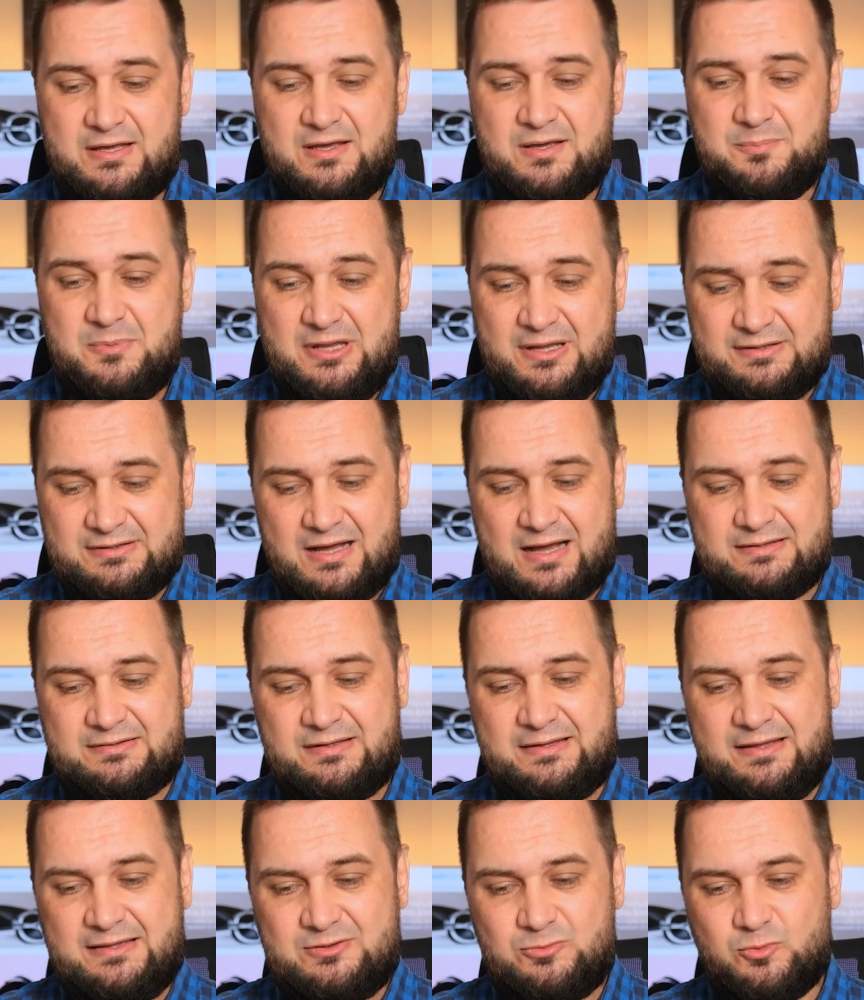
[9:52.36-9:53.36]
meaning that
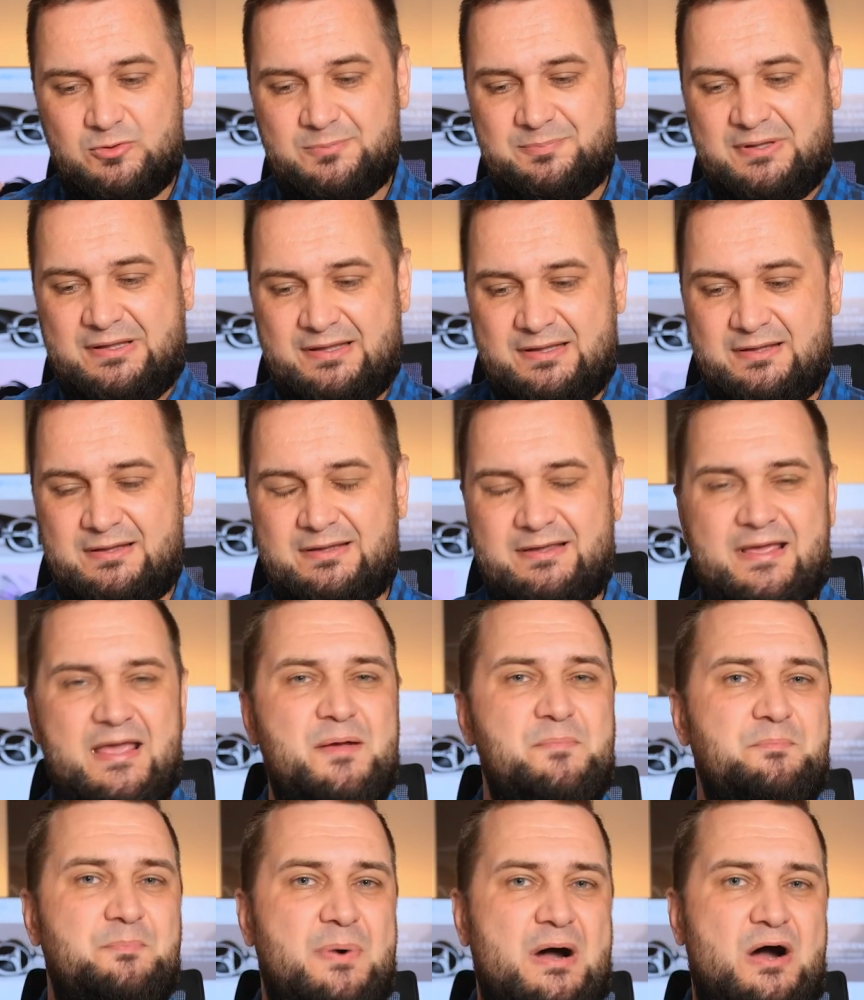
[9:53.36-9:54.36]
it will be
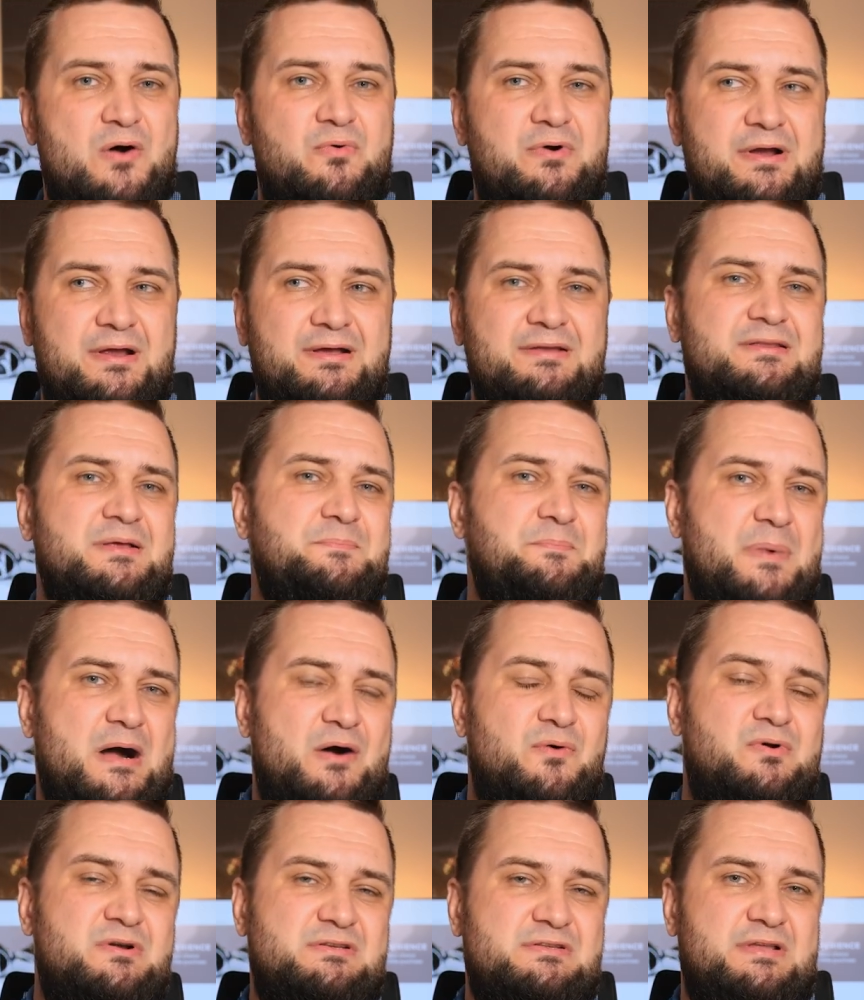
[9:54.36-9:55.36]
empowering the
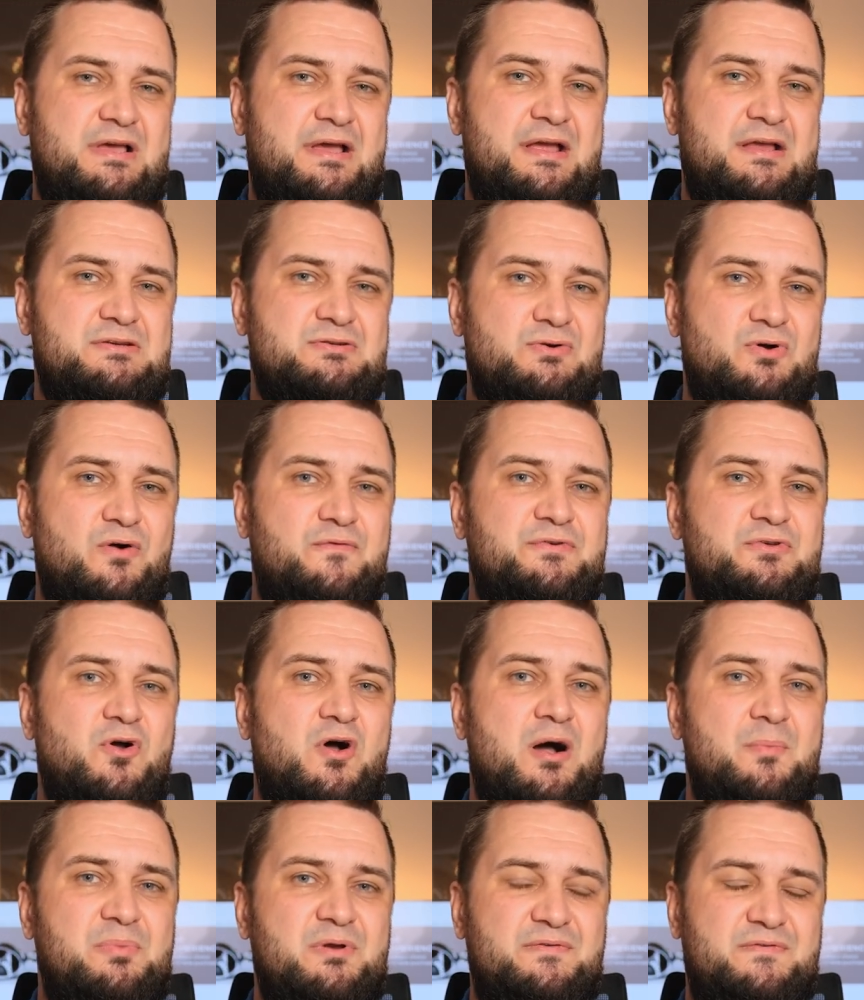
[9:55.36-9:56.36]
power stage of your
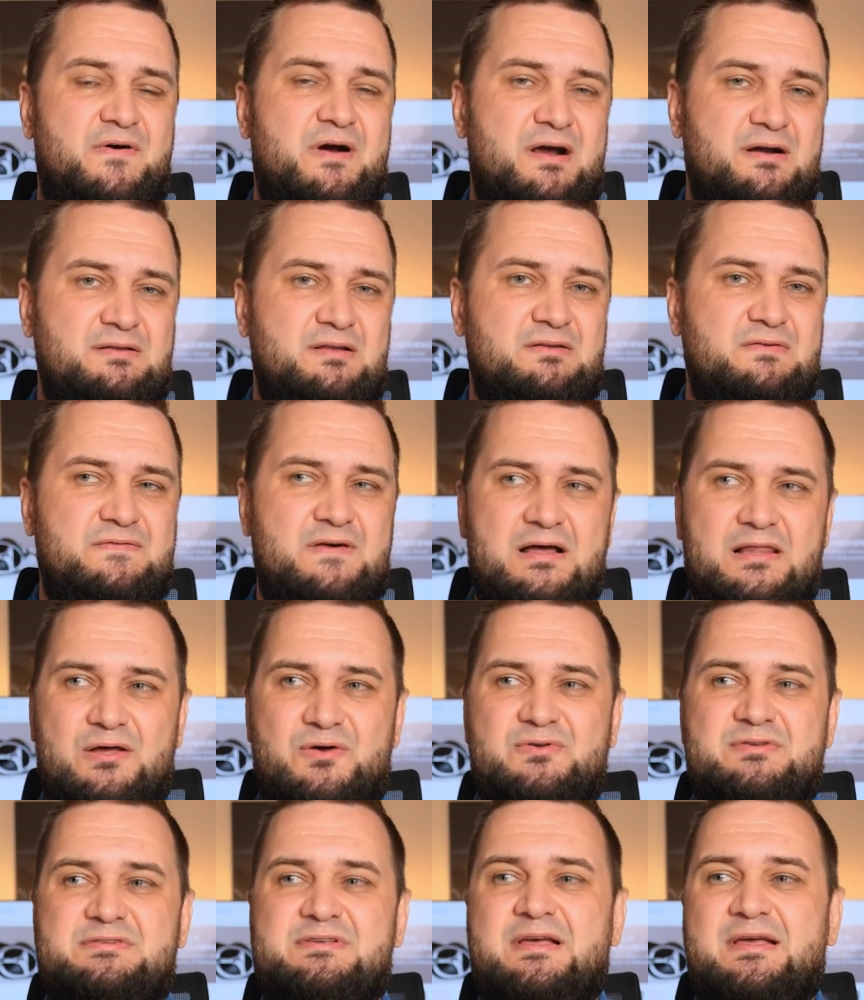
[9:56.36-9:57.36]
amplifier that
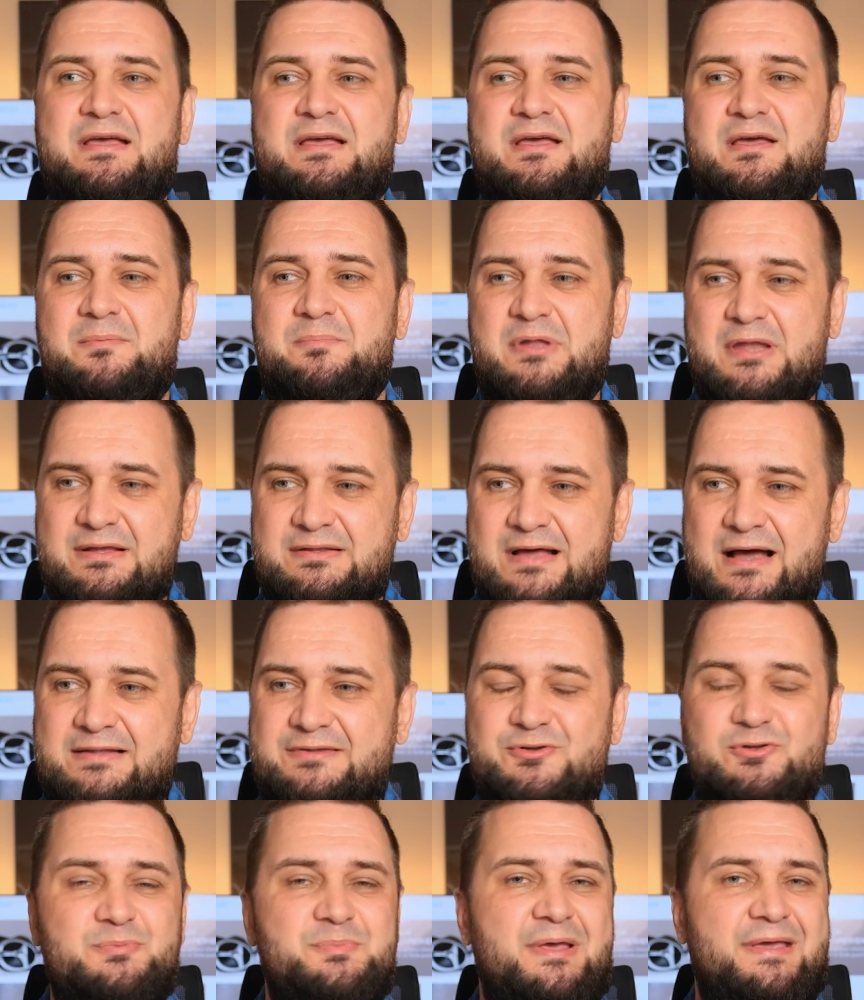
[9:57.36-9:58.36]
follows, meaning that
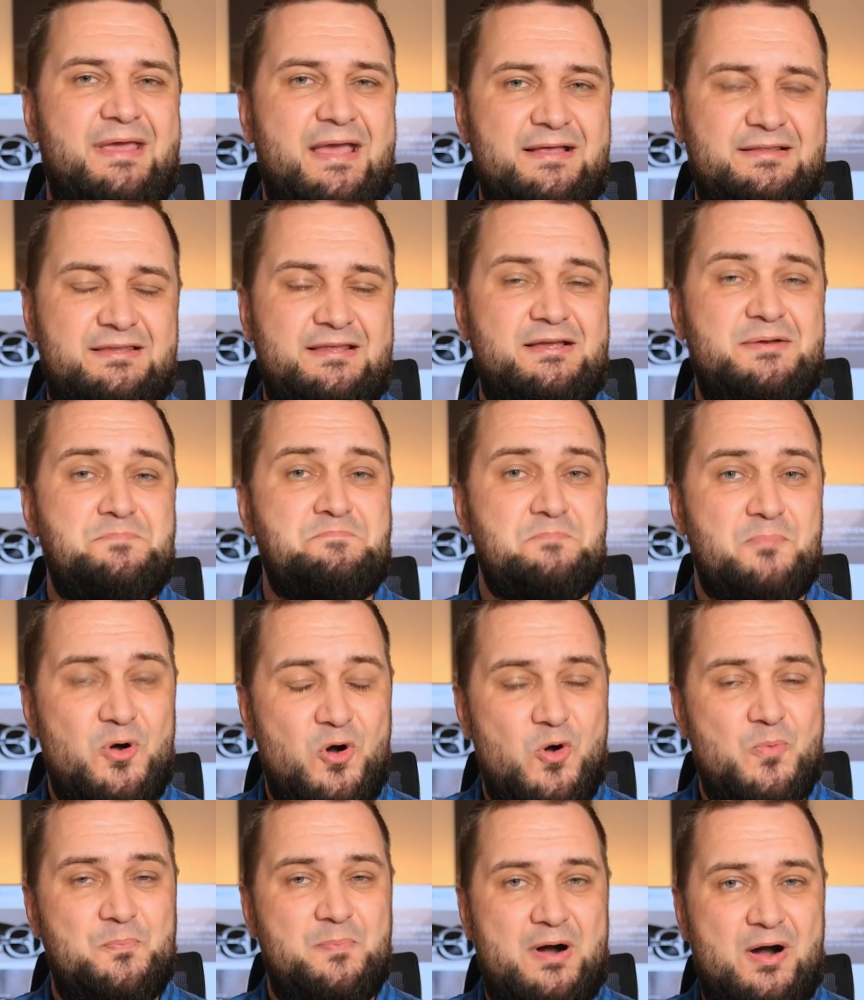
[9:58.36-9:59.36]
you'll be getting
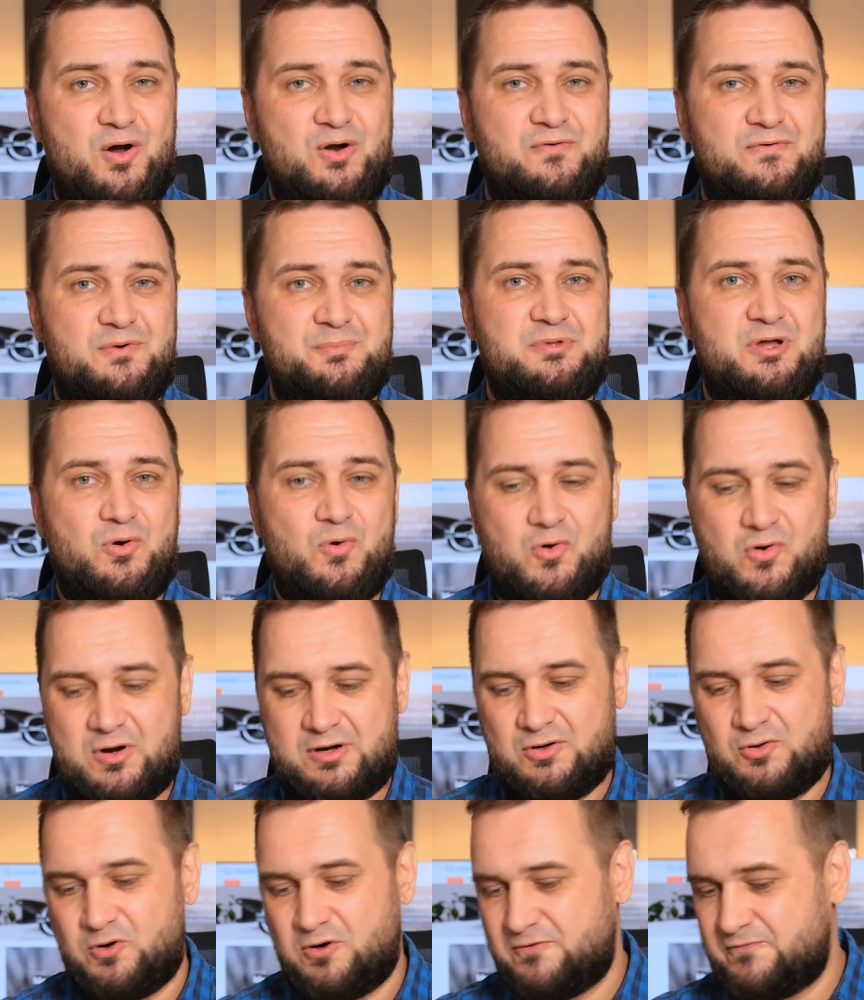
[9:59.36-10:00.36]
more power from the OR
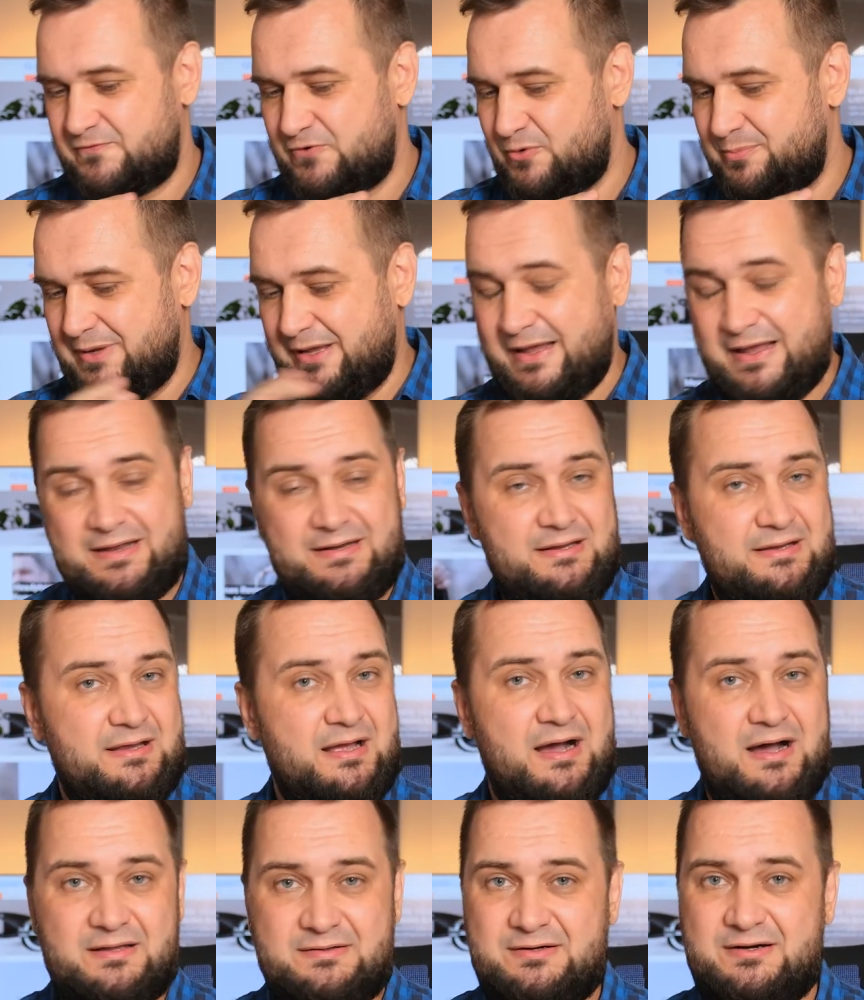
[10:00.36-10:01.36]
or from any
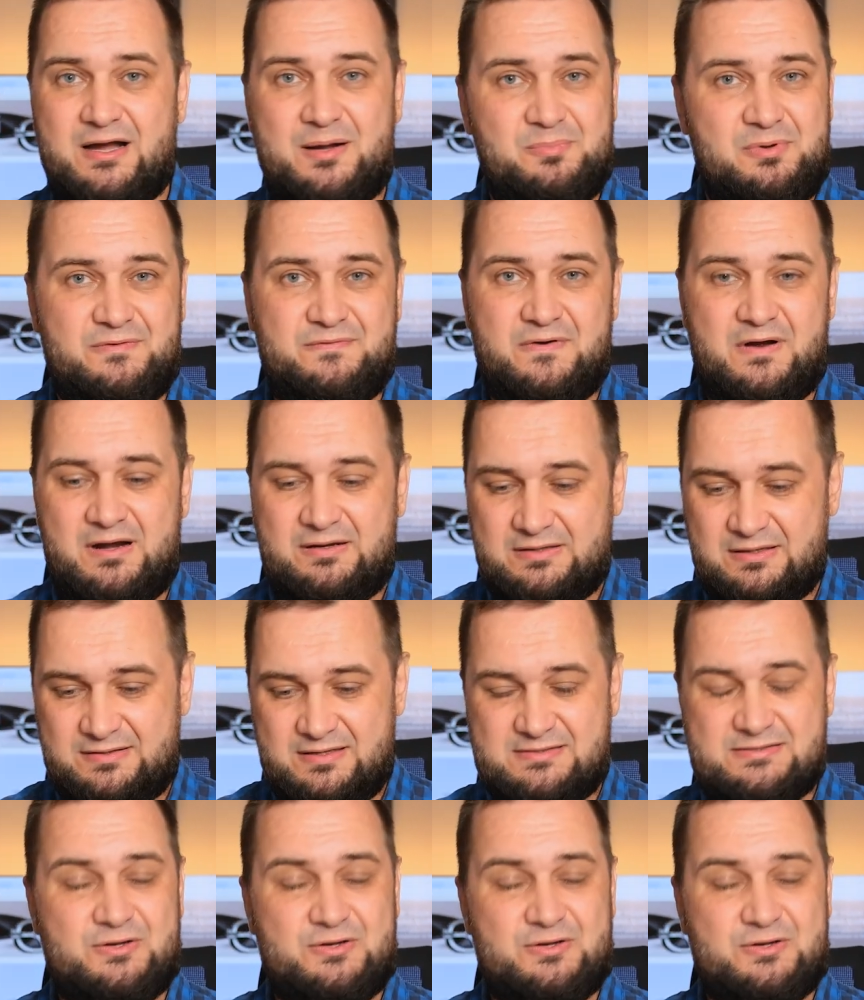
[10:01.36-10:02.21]
other amplifier that is